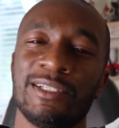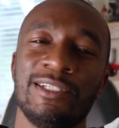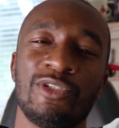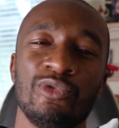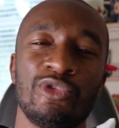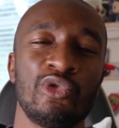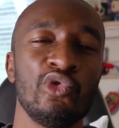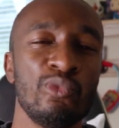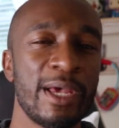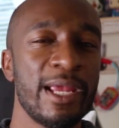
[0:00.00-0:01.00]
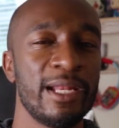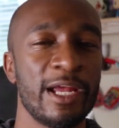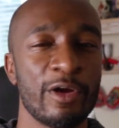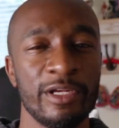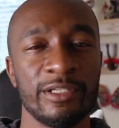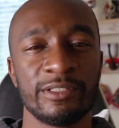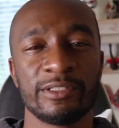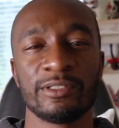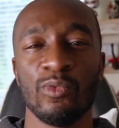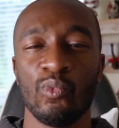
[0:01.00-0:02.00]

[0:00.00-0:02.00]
into two main areas.